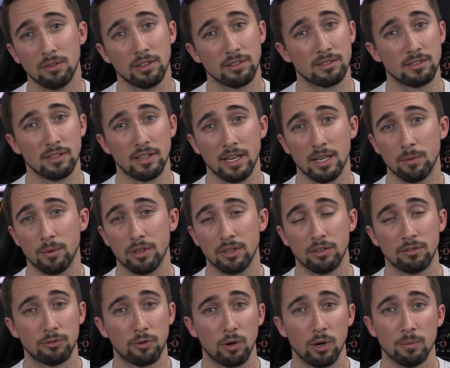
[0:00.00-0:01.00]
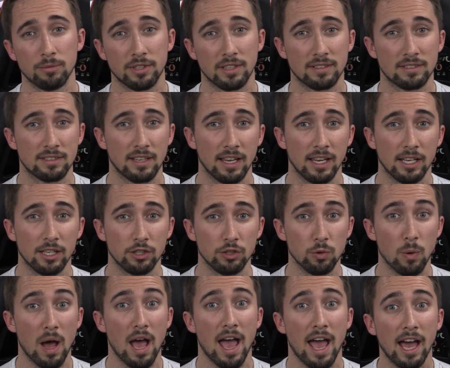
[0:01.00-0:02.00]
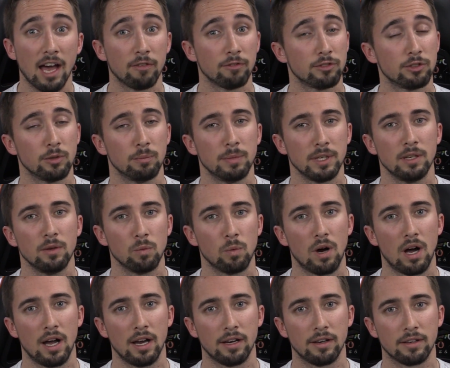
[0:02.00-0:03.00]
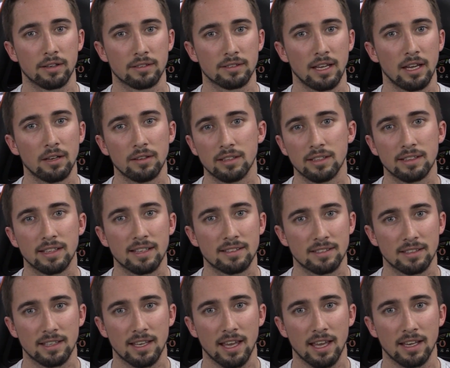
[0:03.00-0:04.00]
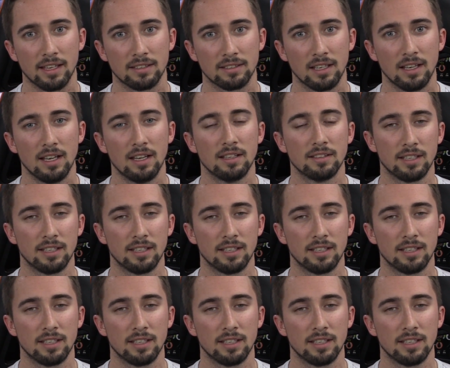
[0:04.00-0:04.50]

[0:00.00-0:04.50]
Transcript: listen to anyone in the forums that's saying you have to be wired, because I don't think that's the case.